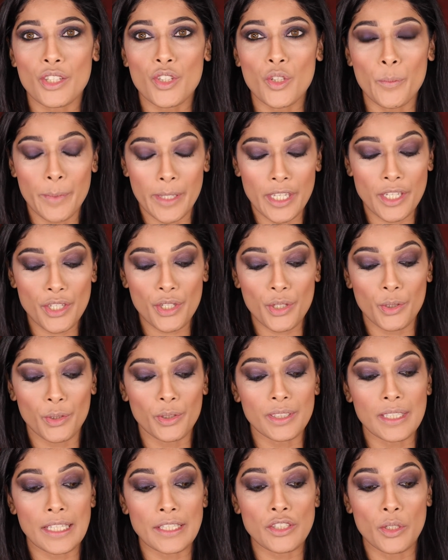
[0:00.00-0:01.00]
So make
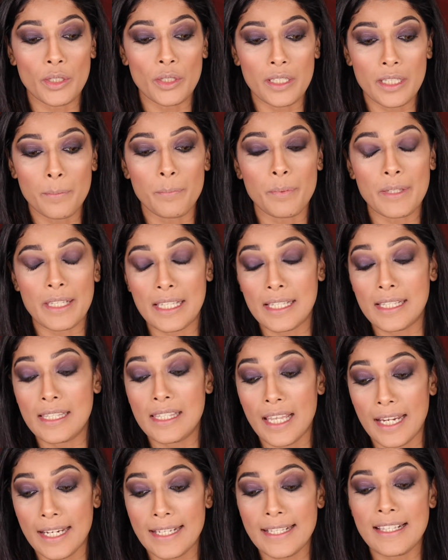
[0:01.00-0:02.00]
sure that your lip is
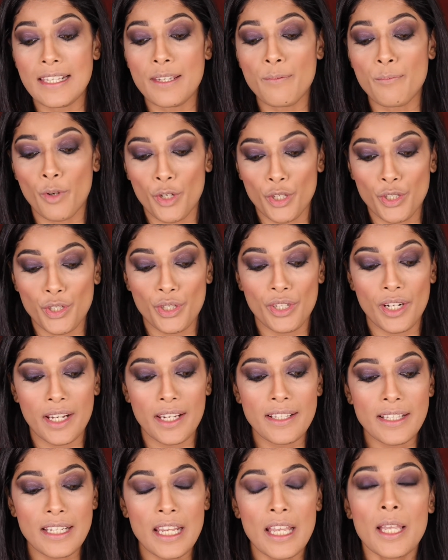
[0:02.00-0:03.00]
nicely
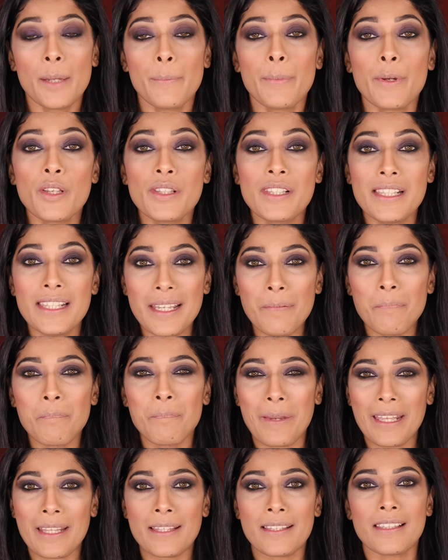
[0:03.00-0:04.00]
moisturized because lip
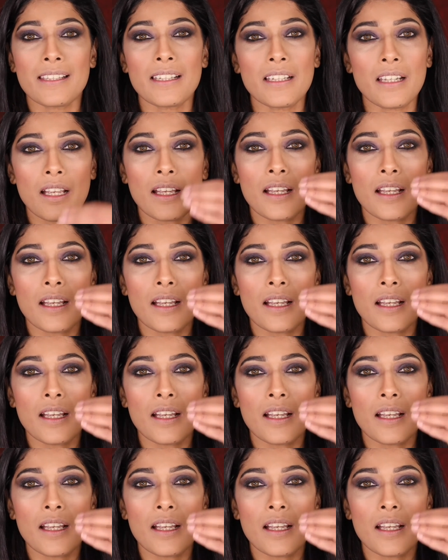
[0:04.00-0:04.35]
pencil